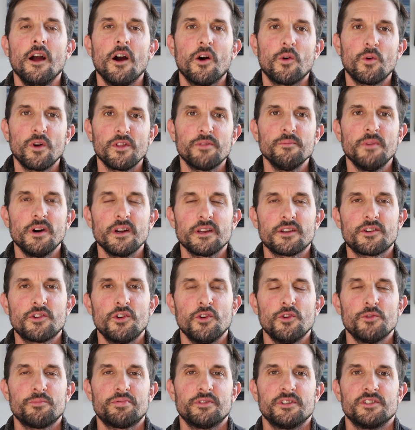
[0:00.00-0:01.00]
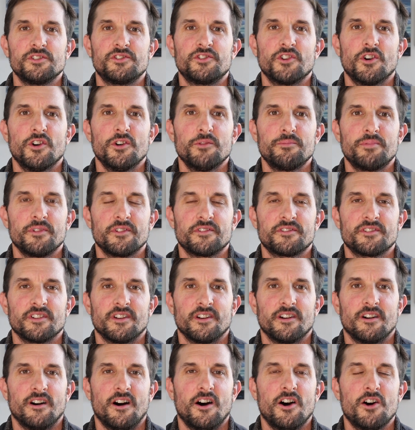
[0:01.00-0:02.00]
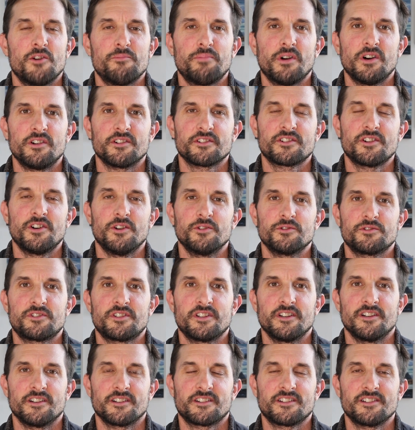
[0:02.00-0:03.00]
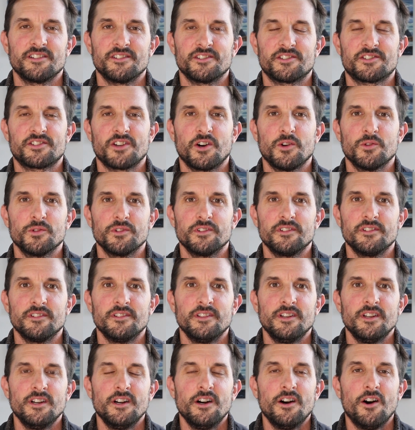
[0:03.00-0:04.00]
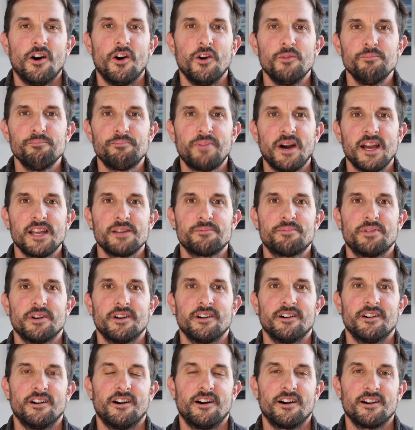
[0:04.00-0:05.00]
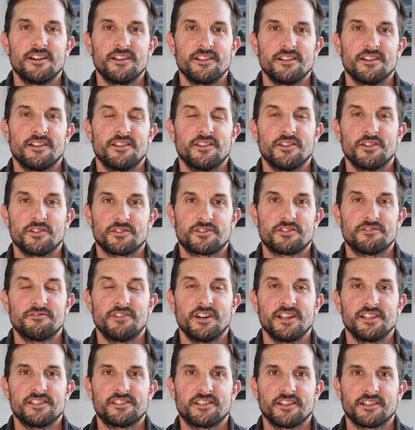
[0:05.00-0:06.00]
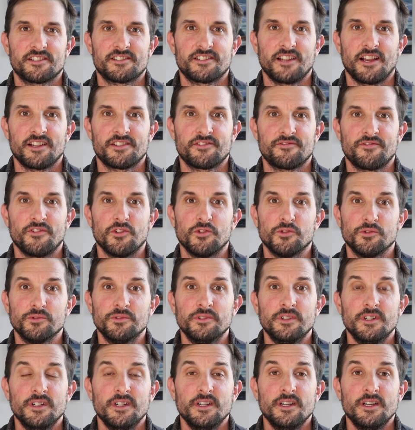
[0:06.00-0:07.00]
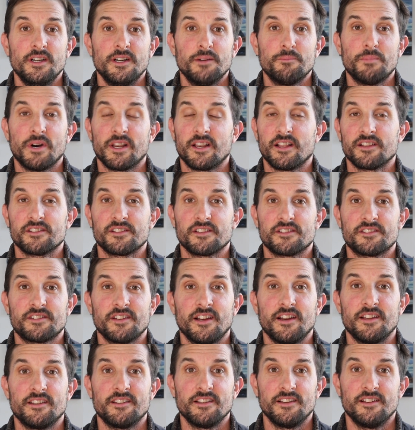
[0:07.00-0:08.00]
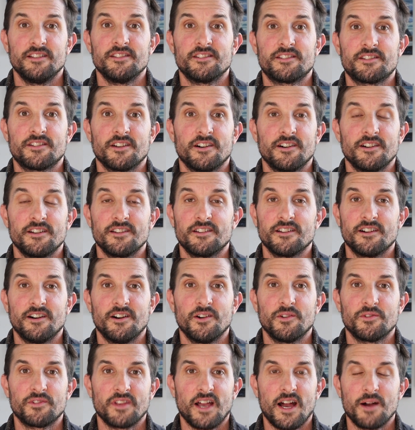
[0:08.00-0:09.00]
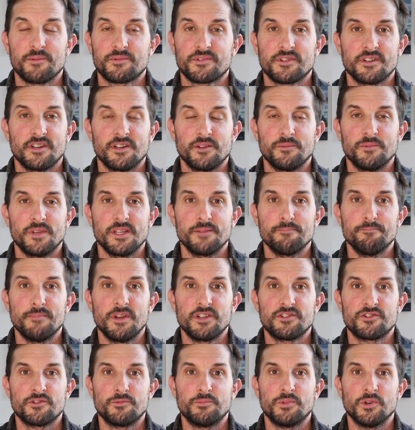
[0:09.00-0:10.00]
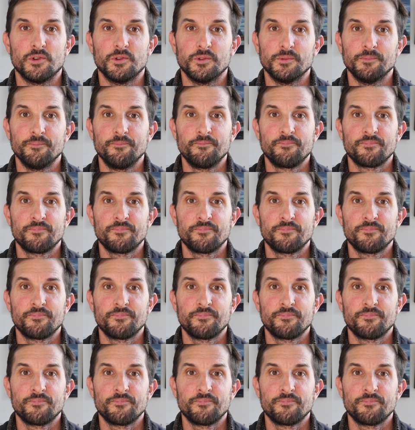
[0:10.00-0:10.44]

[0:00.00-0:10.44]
With my corporate job as an arboriculture consultant, on paper I looked really successful, but as I said, inside I was absolutely miserable.